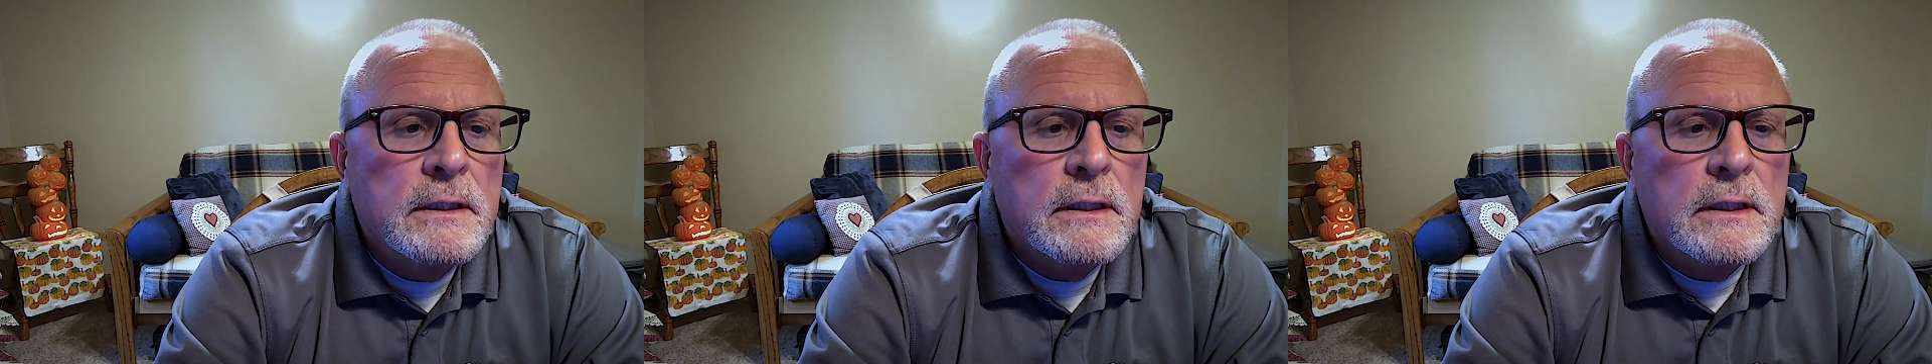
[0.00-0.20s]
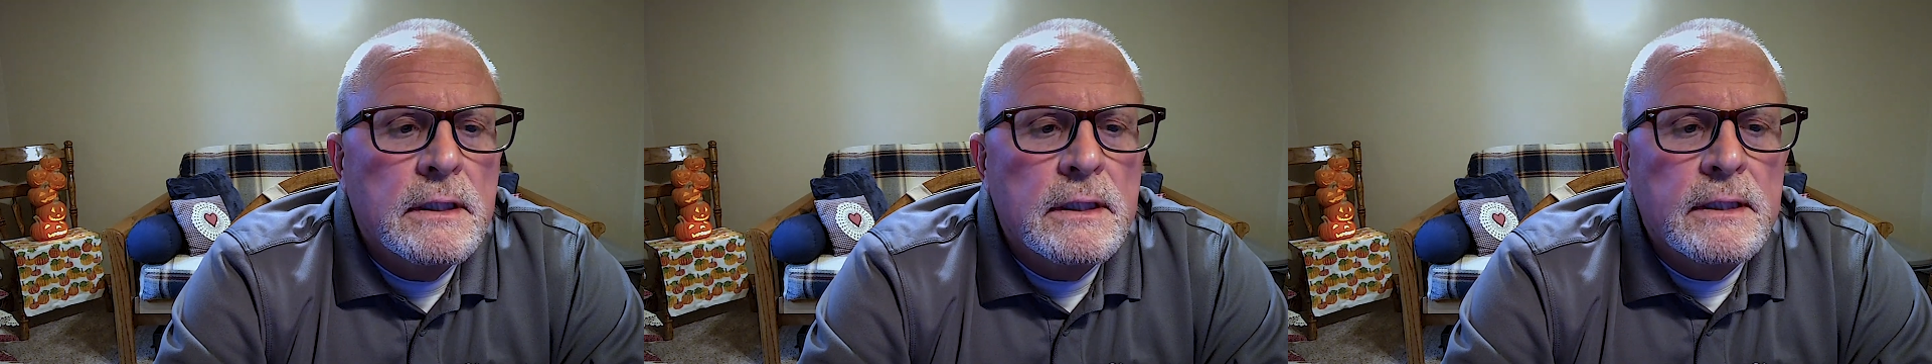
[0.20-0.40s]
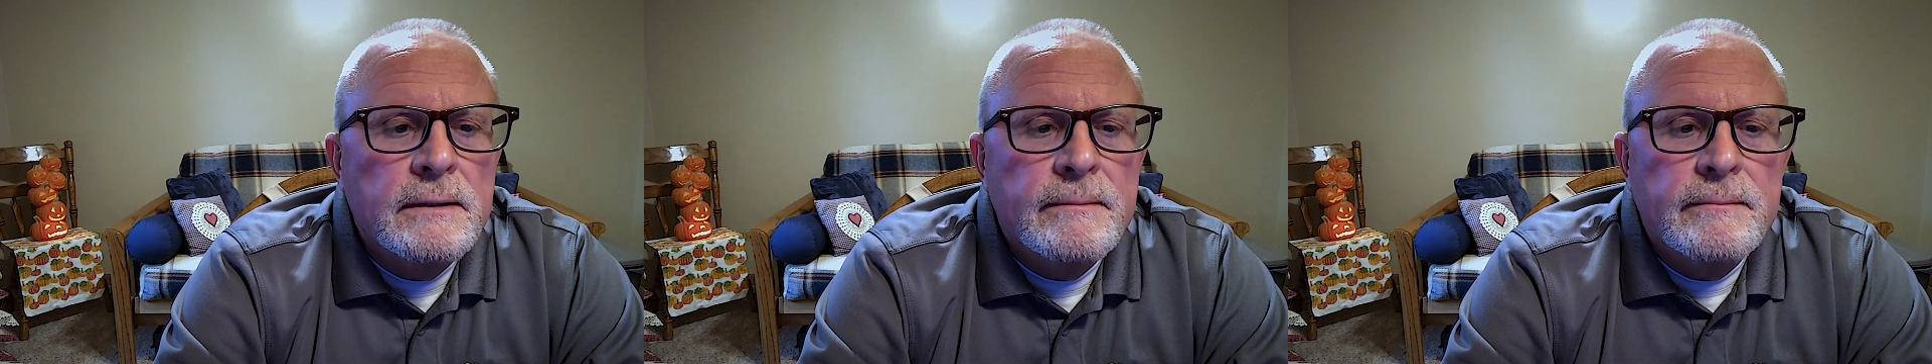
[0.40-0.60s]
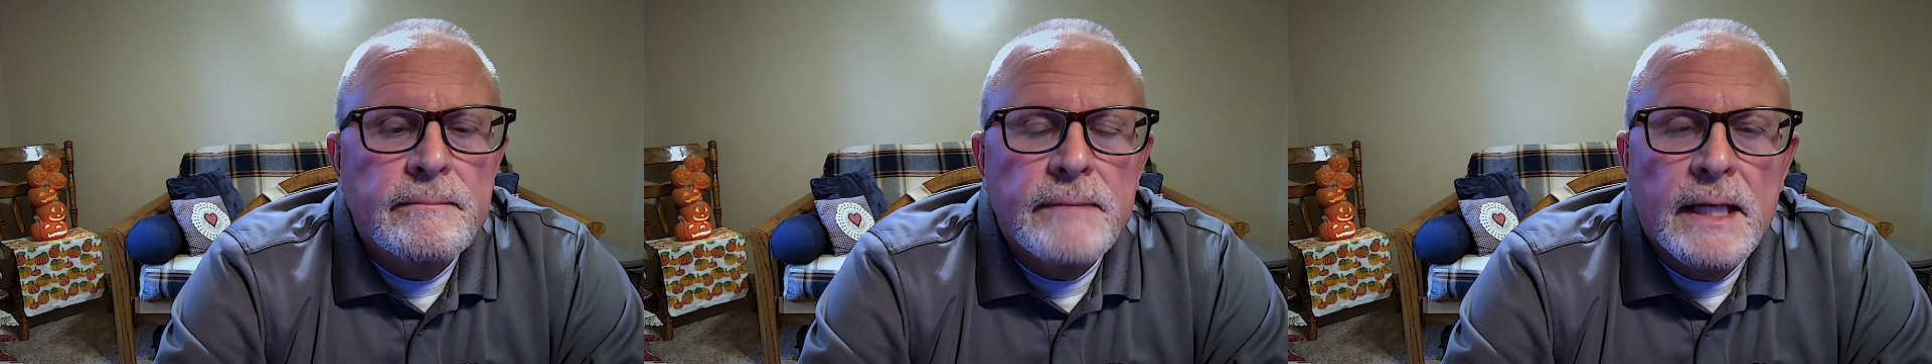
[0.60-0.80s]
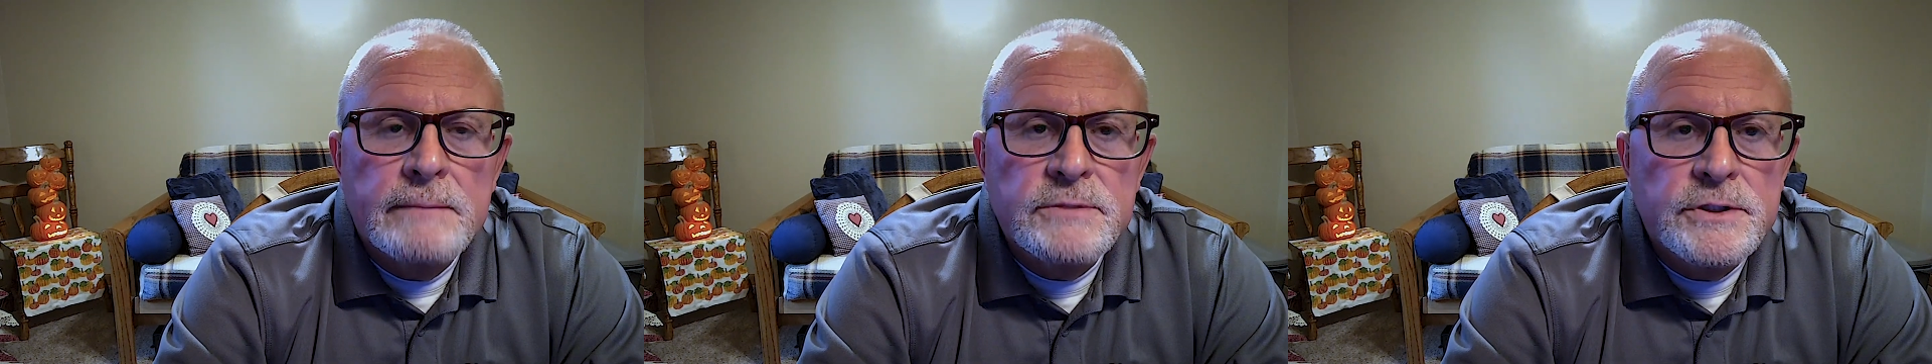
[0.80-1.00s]

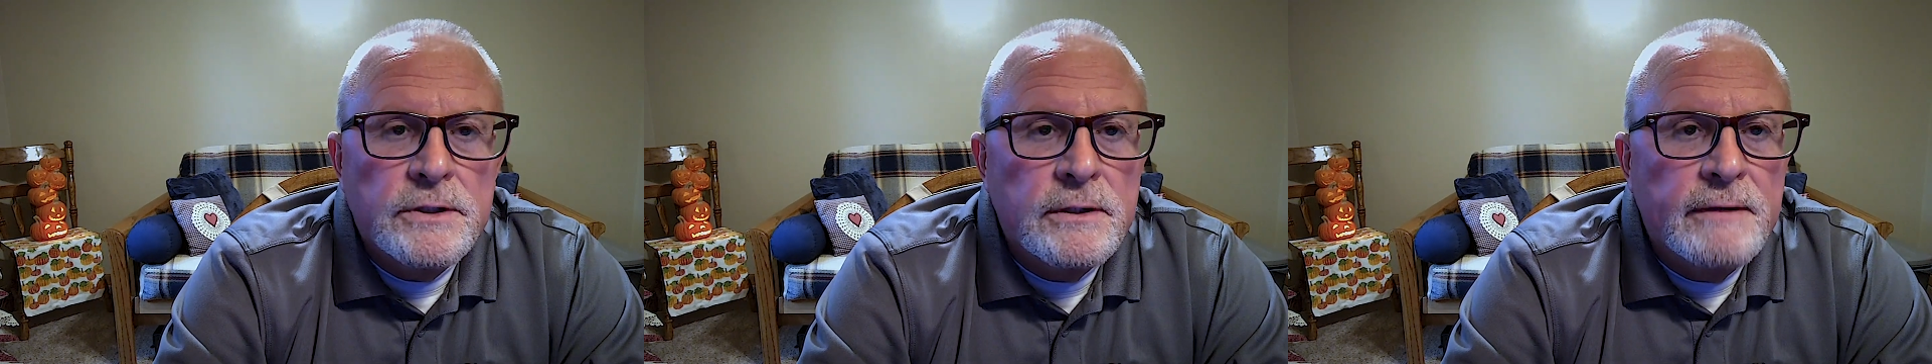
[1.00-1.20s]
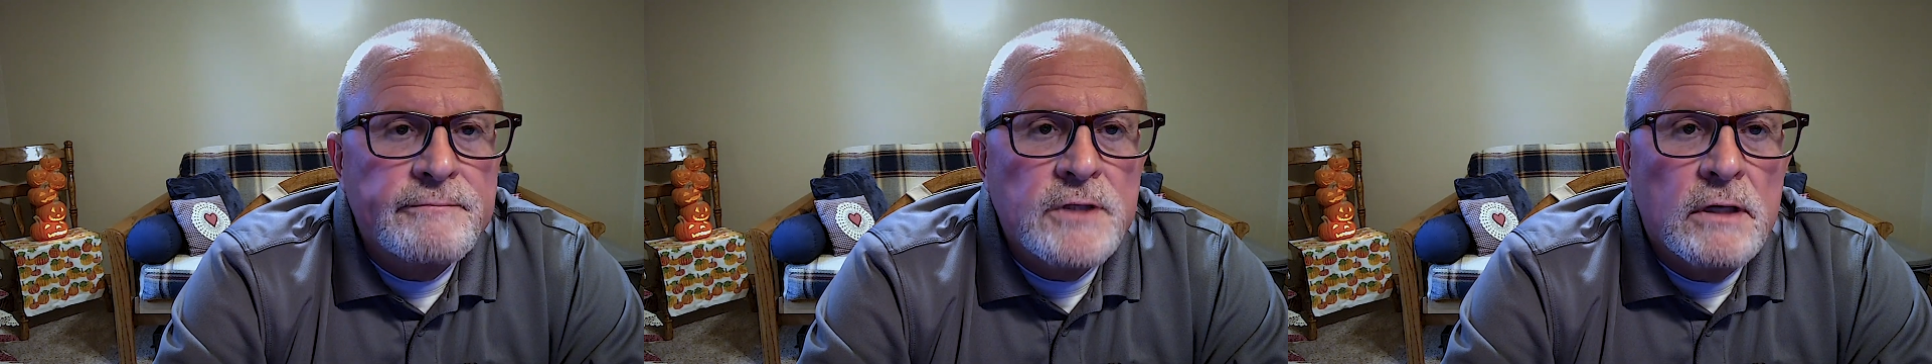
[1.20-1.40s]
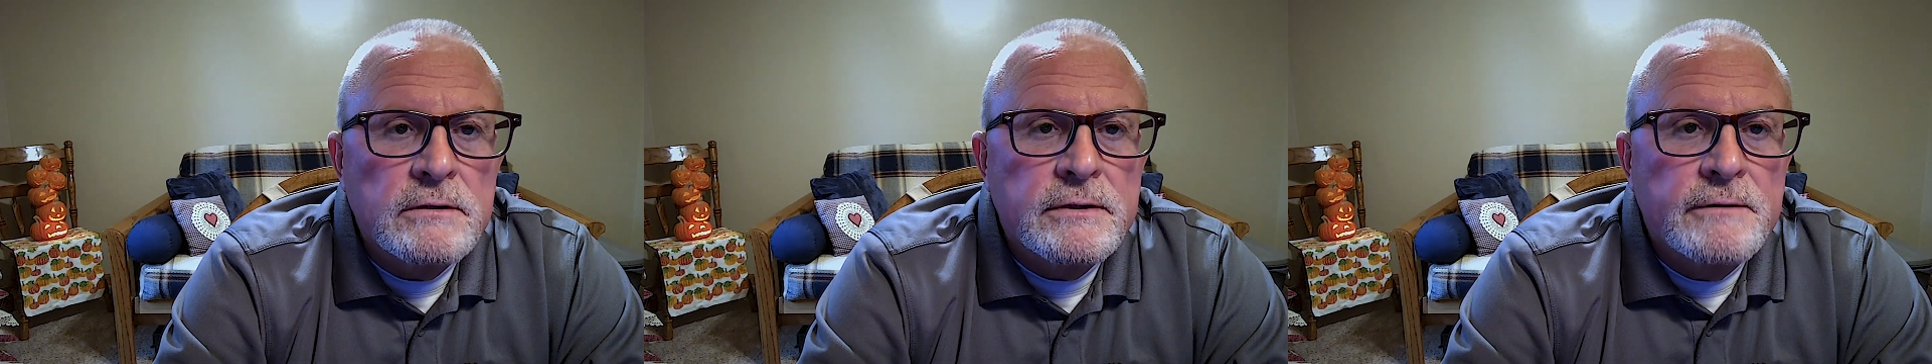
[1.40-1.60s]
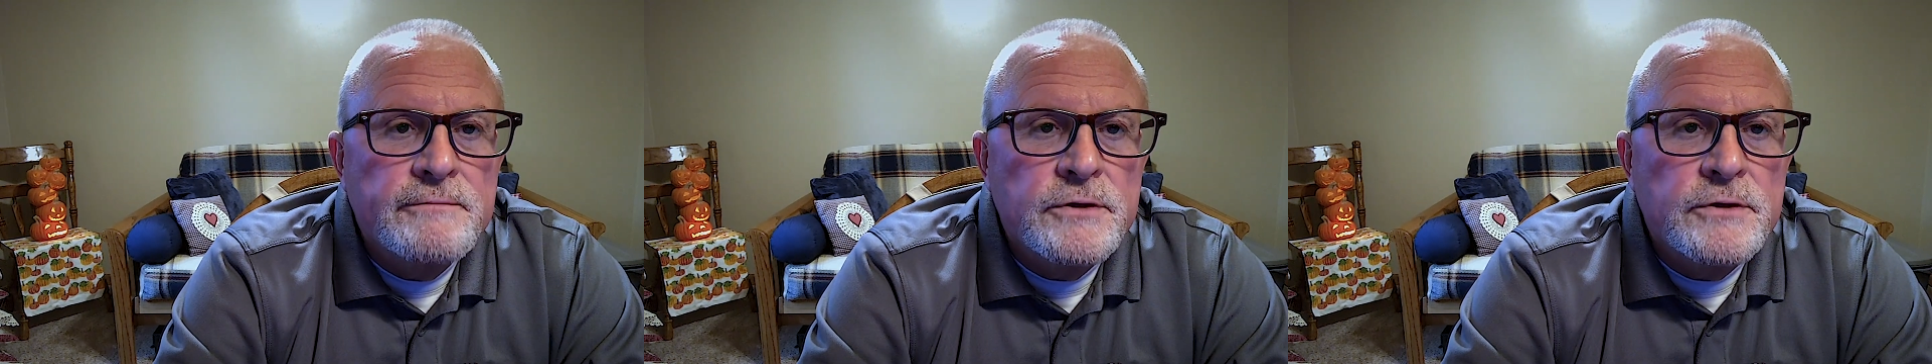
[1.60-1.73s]
I'm sure I've talked to